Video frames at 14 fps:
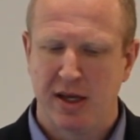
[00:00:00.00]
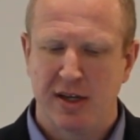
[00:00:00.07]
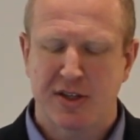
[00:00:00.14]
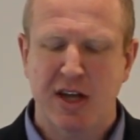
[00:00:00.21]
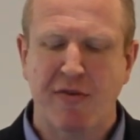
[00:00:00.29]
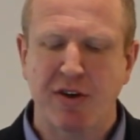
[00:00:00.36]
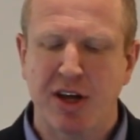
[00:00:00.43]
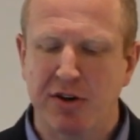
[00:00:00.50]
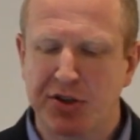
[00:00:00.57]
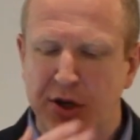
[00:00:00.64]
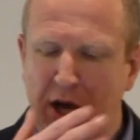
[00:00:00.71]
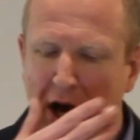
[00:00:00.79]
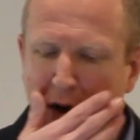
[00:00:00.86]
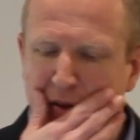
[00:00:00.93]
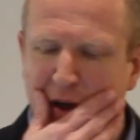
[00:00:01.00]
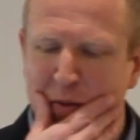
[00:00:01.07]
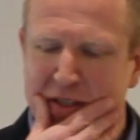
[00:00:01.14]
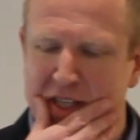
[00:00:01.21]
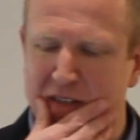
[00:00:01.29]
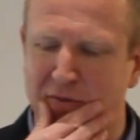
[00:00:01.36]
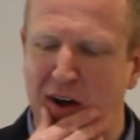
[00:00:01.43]
Several years ago, there
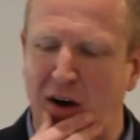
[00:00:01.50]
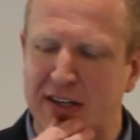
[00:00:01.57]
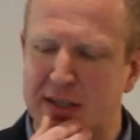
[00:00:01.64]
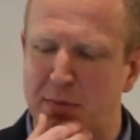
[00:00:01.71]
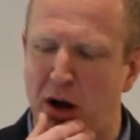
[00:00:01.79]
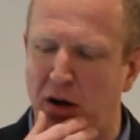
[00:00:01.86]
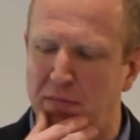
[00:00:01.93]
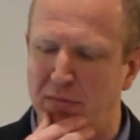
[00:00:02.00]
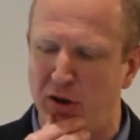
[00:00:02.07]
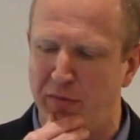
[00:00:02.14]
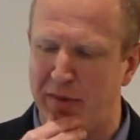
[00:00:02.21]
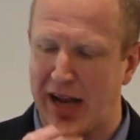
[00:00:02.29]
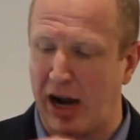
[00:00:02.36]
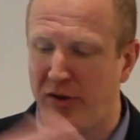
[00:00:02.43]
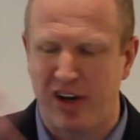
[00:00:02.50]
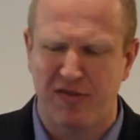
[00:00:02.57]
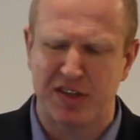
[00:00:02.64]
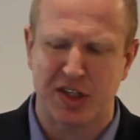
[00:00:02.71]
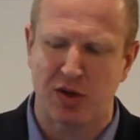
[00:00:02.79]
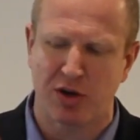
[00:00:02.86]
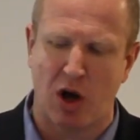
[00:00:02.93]
was this very small movement. I don't even know
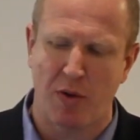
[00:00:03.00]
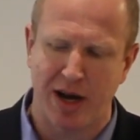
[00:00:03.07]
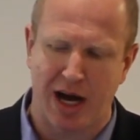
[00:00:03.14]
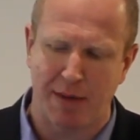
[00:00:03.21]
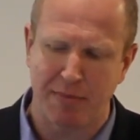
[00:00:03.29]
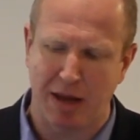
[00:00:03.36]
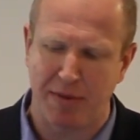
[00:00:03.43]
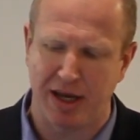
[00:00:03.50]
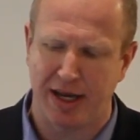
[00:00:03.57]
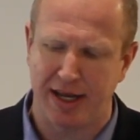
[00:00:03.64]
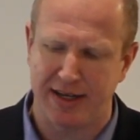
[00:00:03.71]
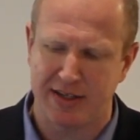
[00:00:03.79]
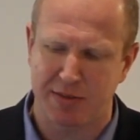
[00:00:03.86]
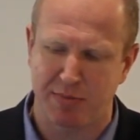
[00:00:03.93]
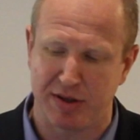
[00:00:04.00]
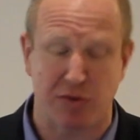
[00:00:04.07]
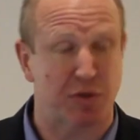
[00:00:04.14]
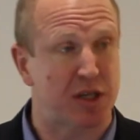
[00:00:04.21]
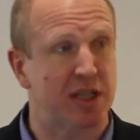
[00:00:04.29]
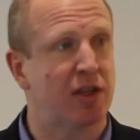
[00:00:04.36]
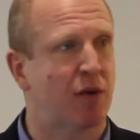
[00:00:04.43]
if it's still going on. Maybe it is. But there
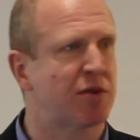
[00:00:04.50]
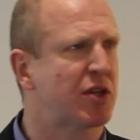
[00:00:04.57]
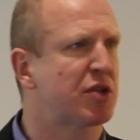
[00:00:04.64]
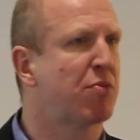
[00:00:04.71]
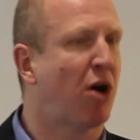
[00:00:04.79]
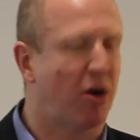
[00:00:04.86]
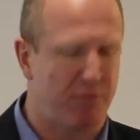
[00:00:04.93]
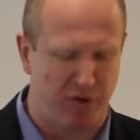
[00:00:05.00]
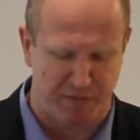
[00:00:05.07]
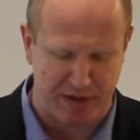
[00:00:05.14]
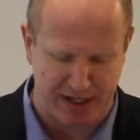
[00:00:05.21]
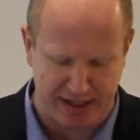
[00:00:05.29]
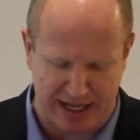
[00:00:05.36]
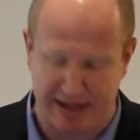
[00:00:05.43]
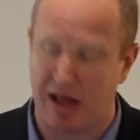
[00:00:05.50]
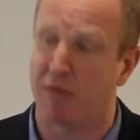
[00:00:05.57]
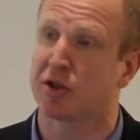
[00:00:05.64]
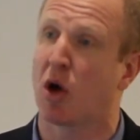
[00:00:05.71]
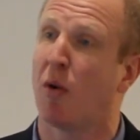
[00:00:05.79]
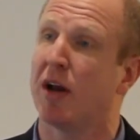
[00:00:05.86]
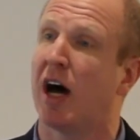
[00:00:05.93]
was a small movement that
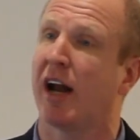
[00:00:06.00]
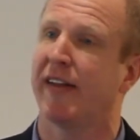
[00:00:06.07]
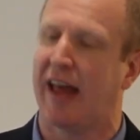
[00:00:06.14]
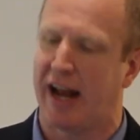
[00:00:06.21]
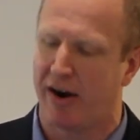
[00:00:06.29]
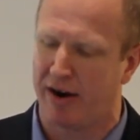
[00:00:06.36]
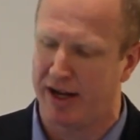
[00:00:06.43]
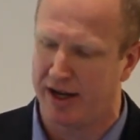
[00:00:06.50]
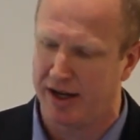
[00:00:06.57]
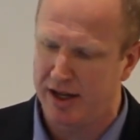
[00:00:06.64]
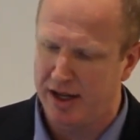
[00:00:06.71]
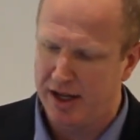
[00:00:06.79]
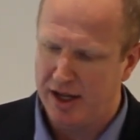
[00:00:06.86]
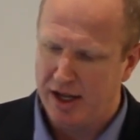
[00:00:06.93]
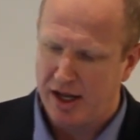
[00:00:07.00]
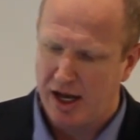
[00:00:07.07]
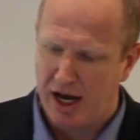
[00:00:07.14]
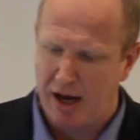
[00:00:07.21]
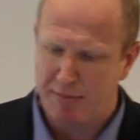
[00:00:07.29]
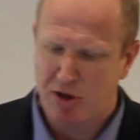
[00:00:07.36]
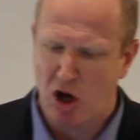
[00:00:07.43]
was going on in the area
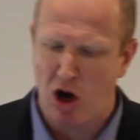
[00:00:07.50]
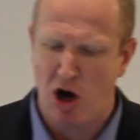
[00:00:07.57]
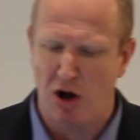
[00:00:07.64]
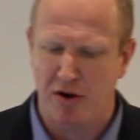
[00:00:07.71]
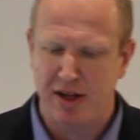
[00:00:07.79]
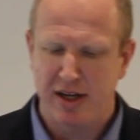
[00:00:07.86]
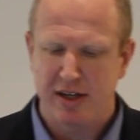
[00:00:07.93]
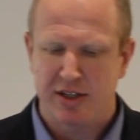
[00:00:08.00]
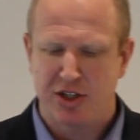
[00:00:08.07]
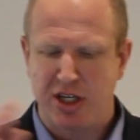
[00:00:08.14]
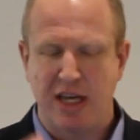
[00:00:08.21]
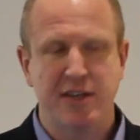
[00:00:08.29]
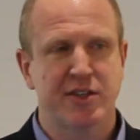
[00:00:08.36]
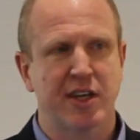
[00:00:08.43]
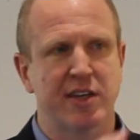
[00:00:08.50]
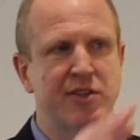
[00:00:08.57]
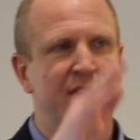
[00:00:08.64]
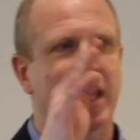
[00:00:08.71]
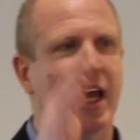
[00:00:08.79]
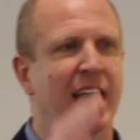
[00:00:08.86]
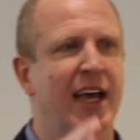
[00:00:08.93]
called
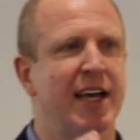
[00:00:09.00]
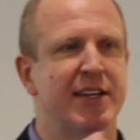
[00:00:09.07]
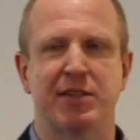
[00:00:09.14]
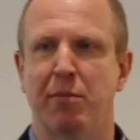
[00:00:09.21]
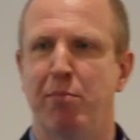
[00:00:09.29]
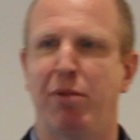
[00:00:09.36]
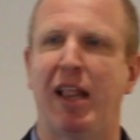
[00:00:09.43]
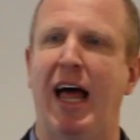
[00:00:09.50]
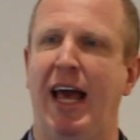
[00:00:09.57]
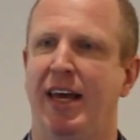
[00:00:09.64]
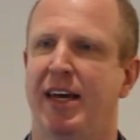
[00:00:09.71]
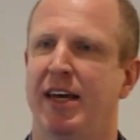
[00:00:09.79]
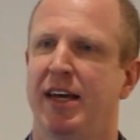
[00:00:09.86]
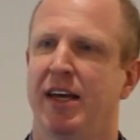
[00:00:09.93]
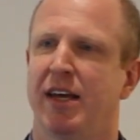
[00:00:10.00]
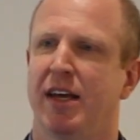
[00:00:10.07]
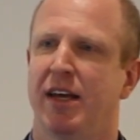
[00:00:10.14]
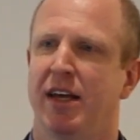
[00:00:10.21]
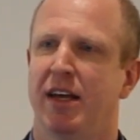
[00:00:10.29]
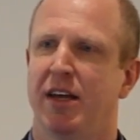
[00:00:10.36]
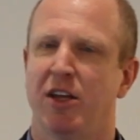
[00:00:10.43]
Jesus is blank.
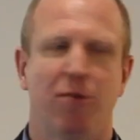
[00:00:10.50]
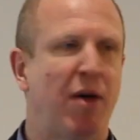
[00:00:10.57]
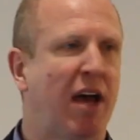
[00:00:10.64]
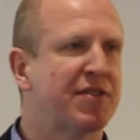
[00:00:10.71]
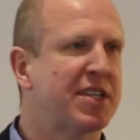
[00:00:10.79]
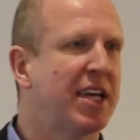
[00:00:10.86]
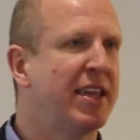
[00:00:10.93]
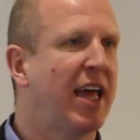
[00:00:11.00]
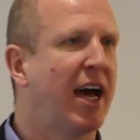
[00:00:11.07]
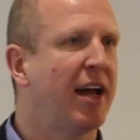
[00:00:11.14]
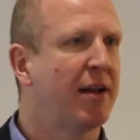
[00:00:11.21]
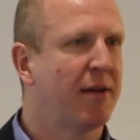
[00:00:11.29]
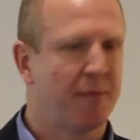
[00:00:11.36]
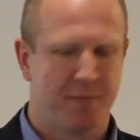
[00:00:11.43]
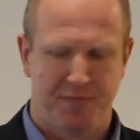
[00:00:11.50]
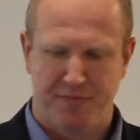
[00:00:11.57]
You may have seen that.